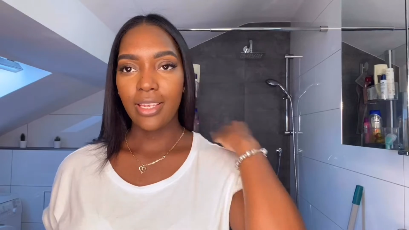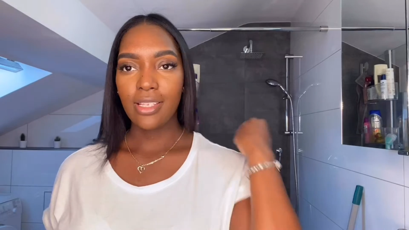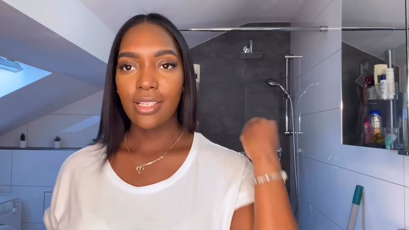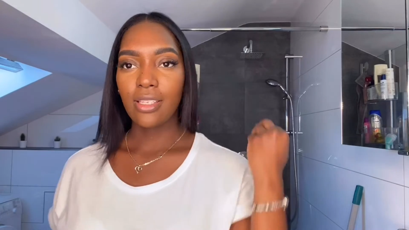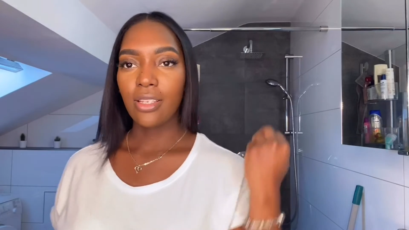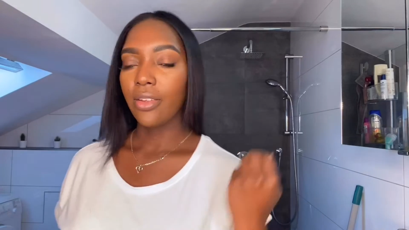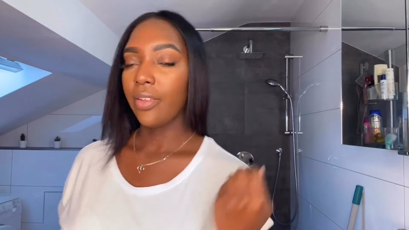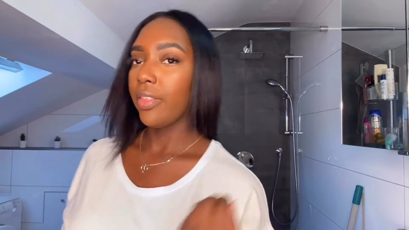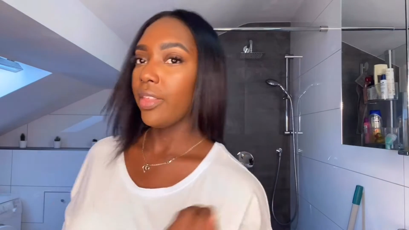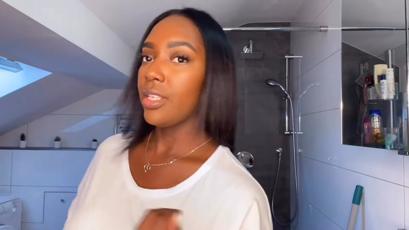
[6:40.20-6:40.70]

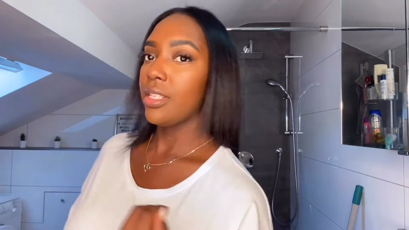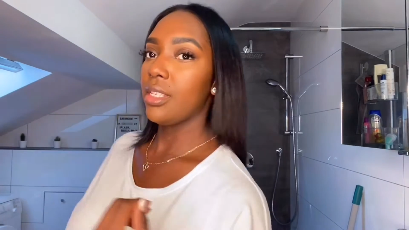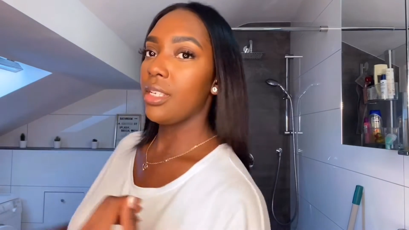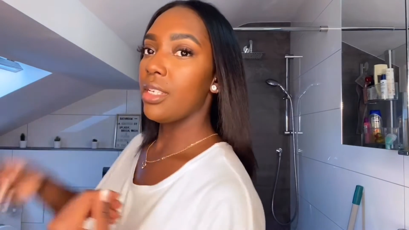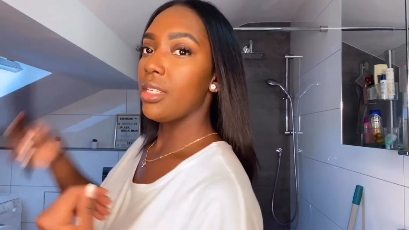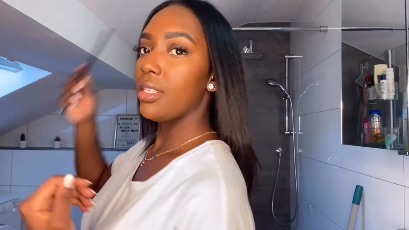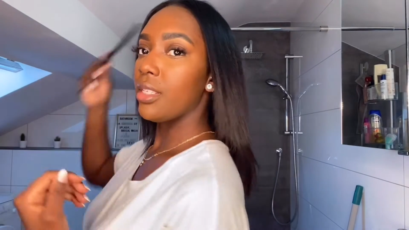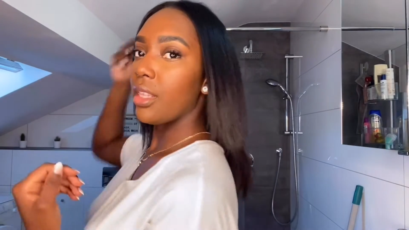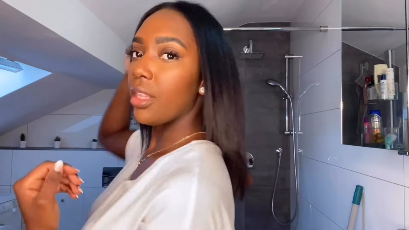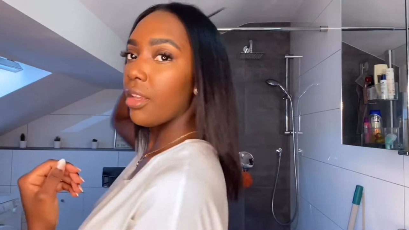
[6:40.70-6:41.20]
So this
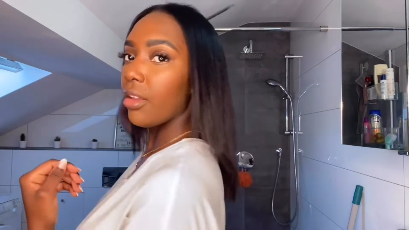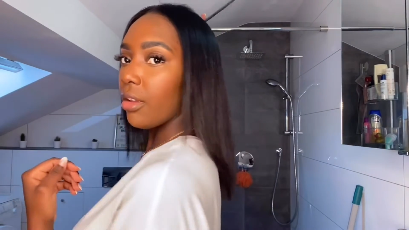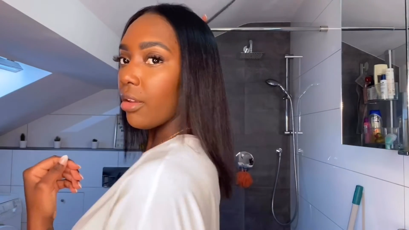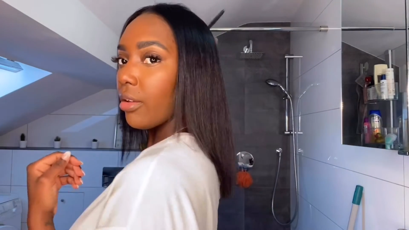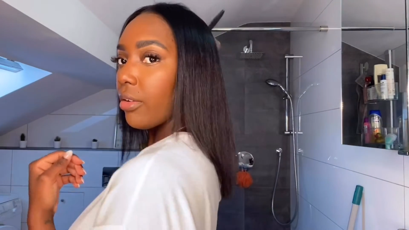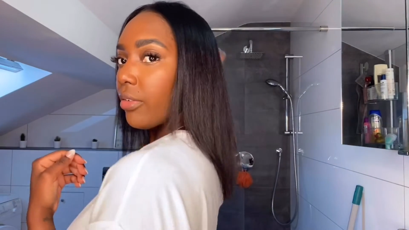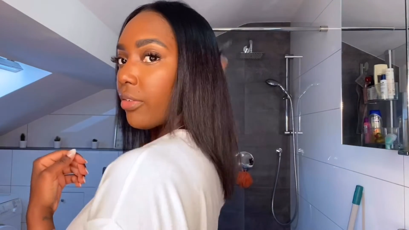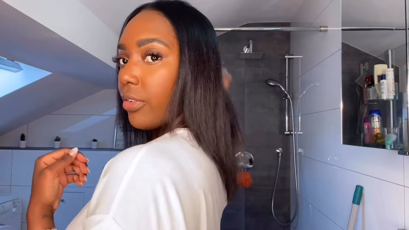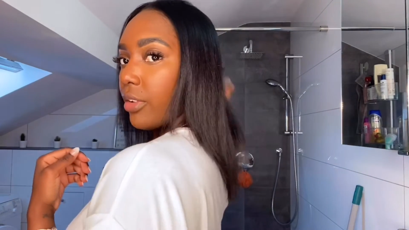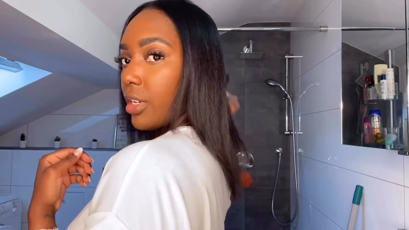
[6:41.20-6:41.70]
is the
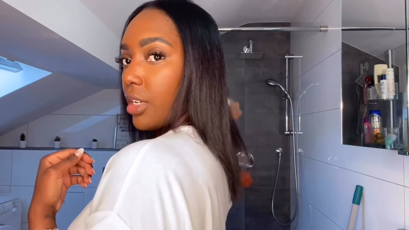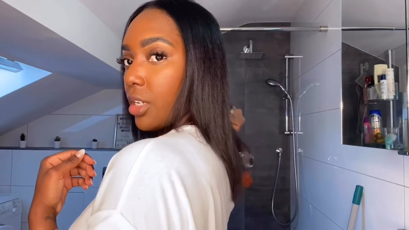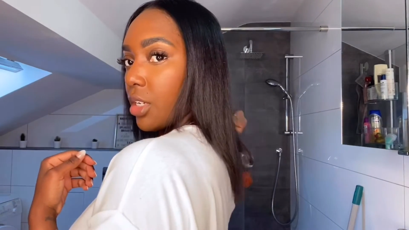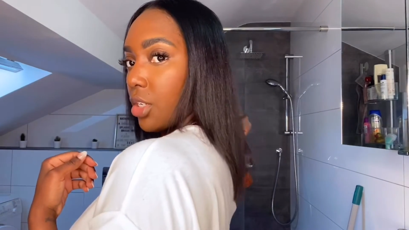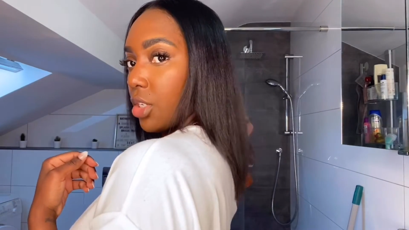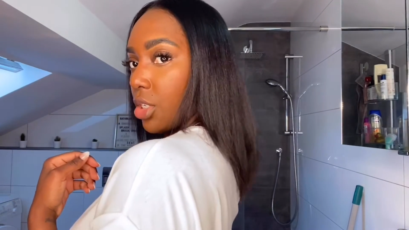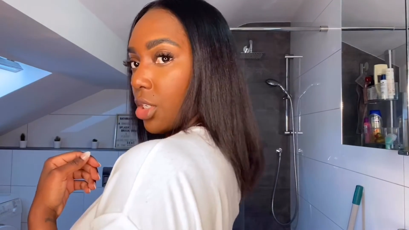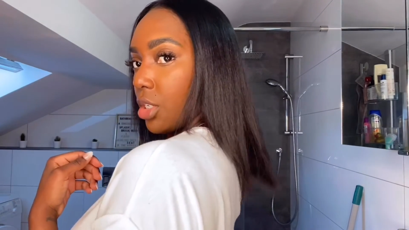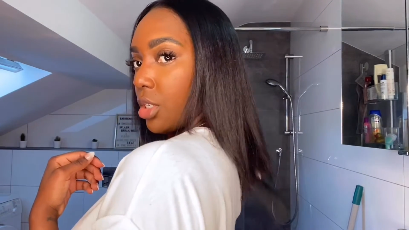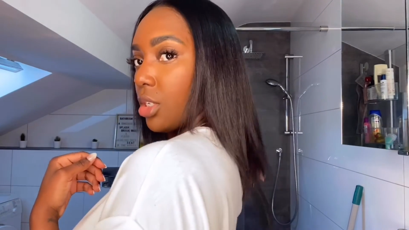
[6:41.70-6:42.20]

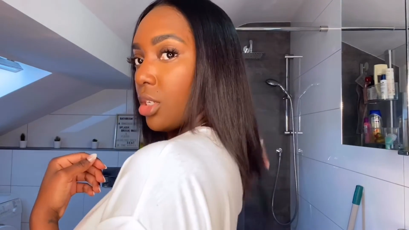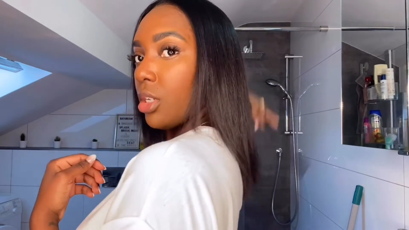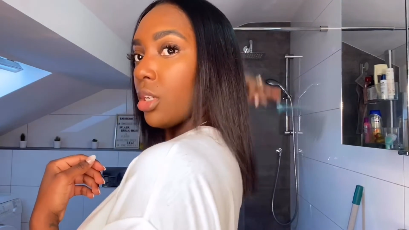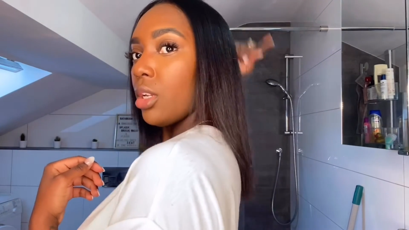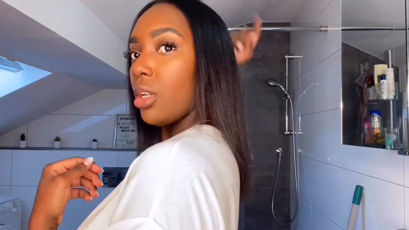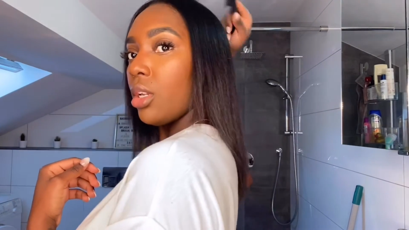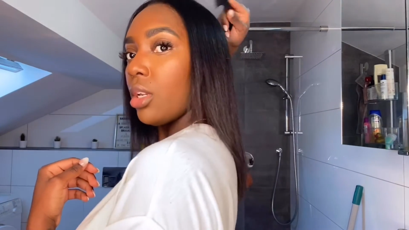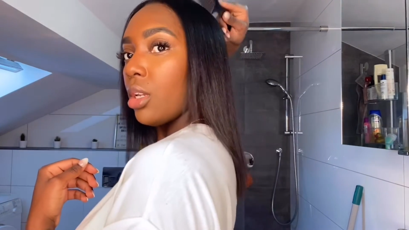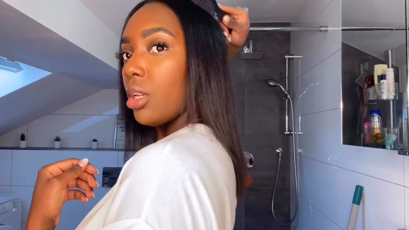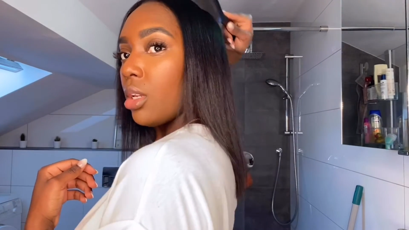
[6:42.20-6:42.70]
finished
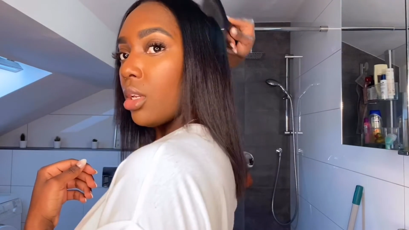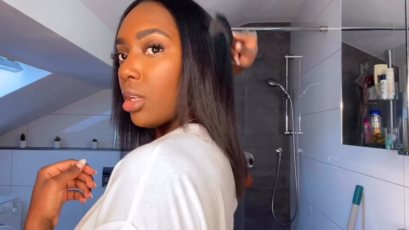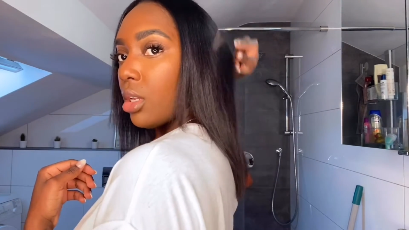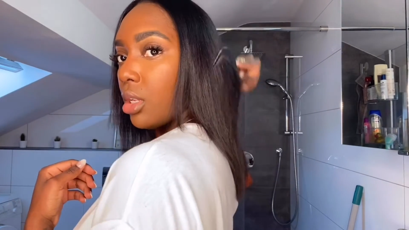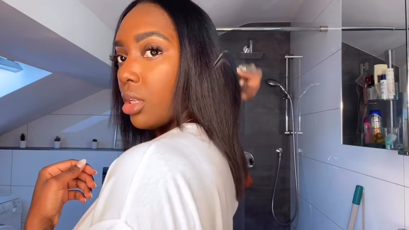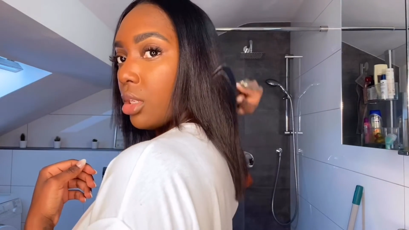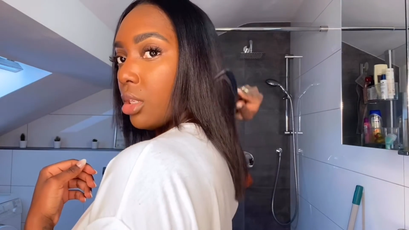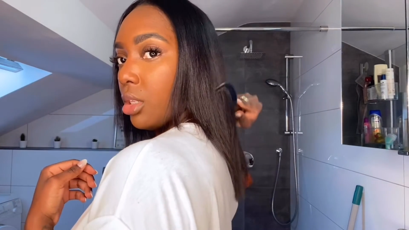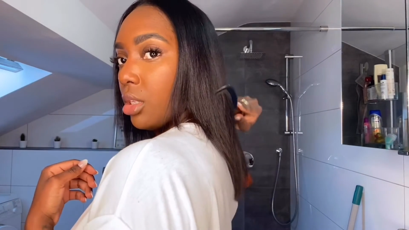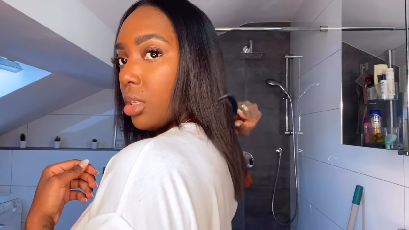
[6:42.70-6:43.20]

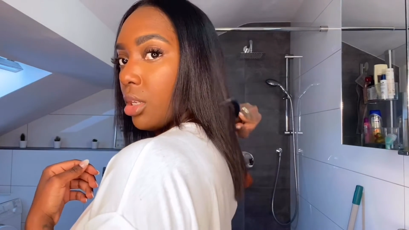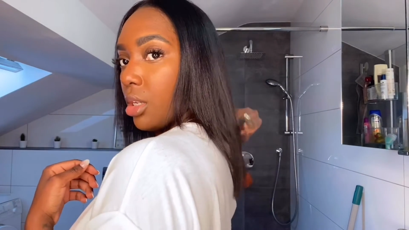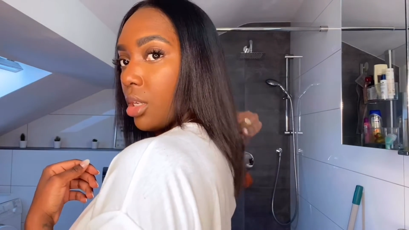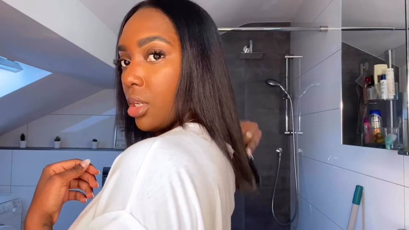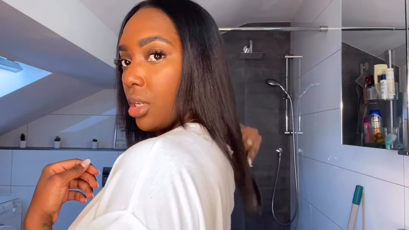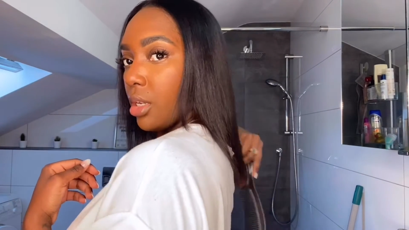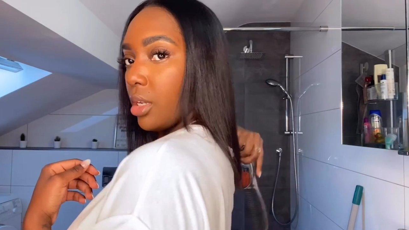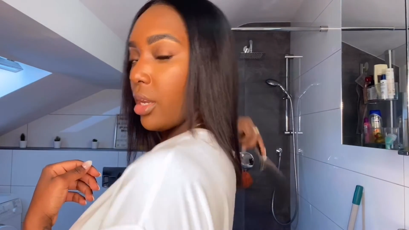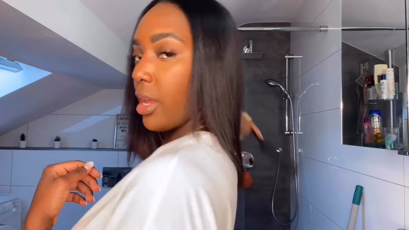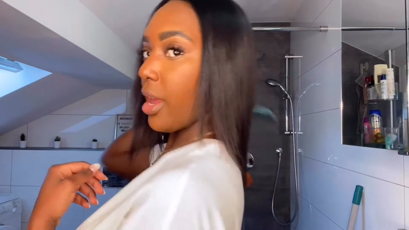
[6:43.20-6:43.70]

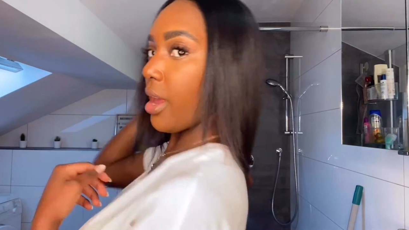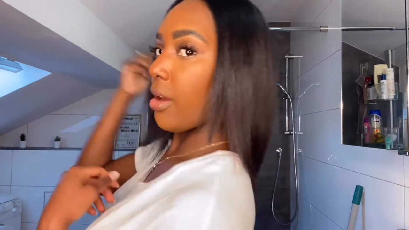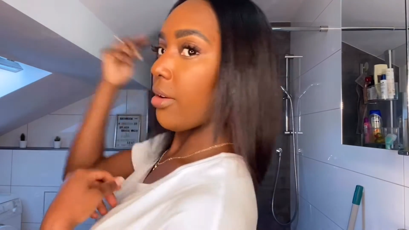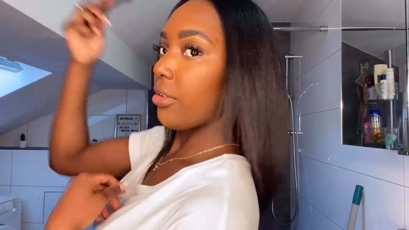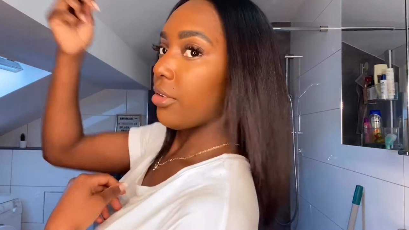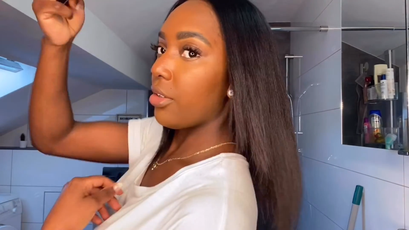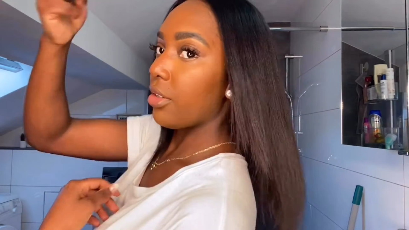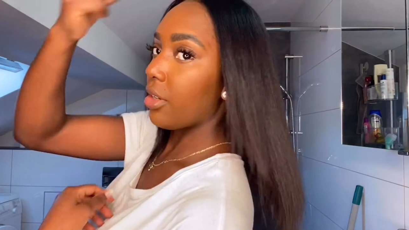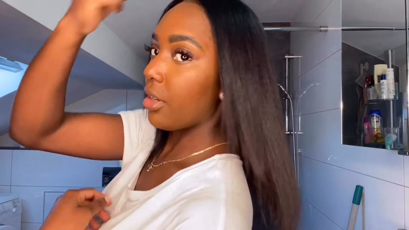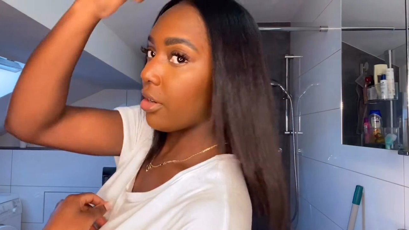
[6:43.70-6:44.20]
look
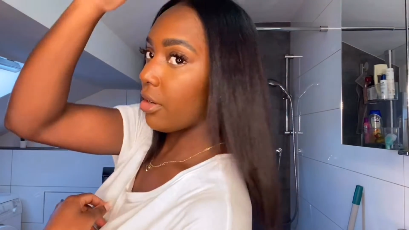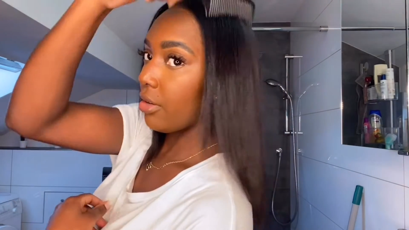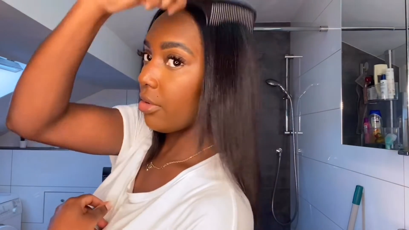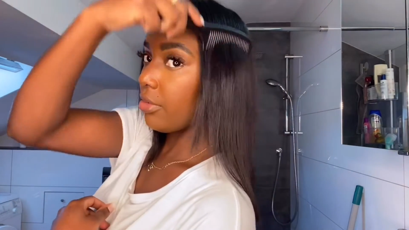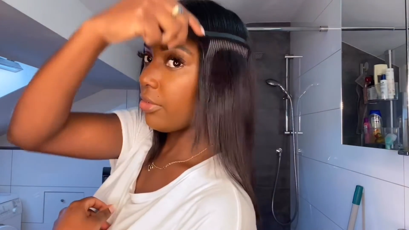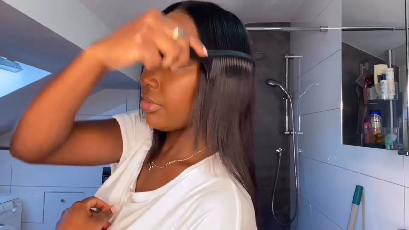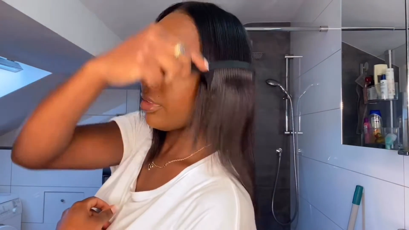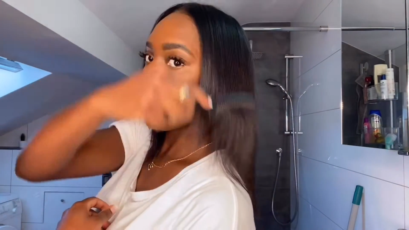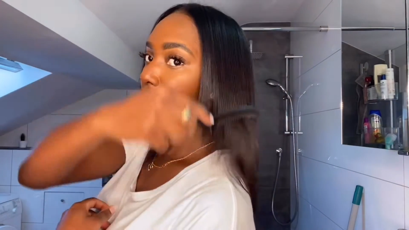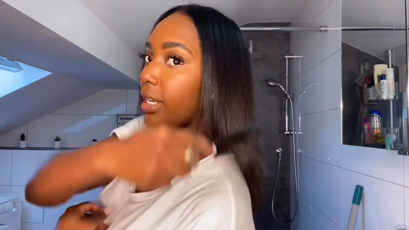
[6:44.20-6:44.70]
after
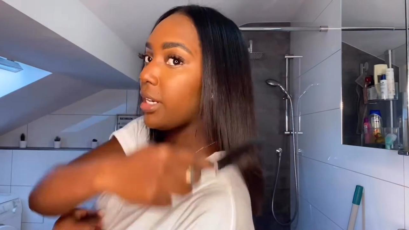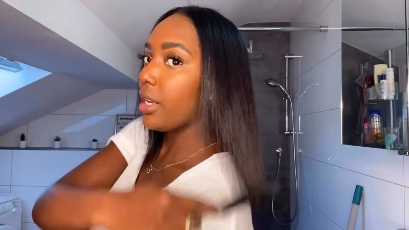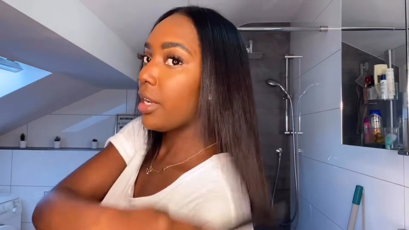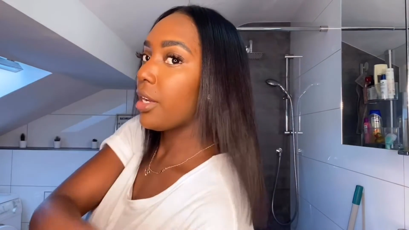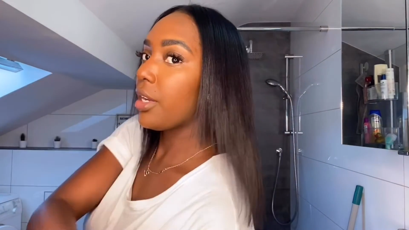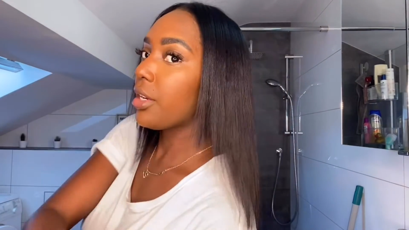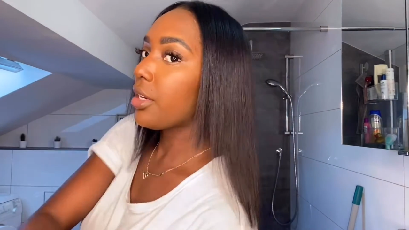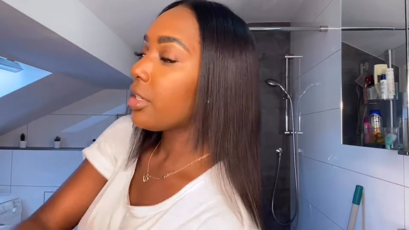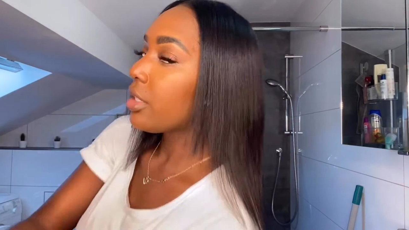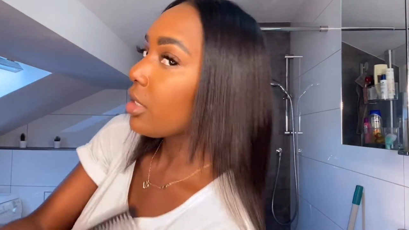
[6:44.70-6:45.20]
flat
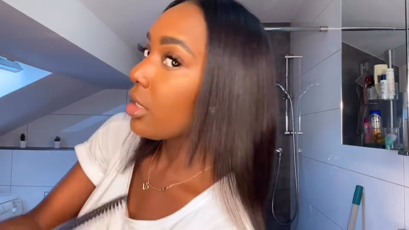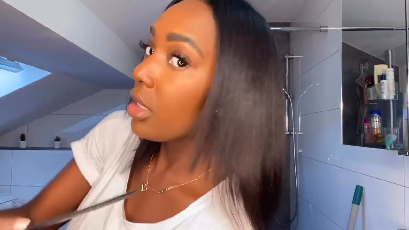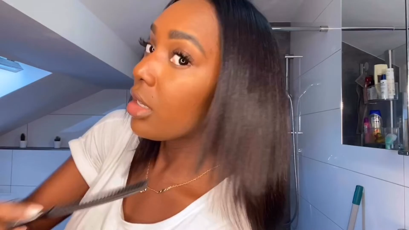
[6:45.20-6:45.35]
iron.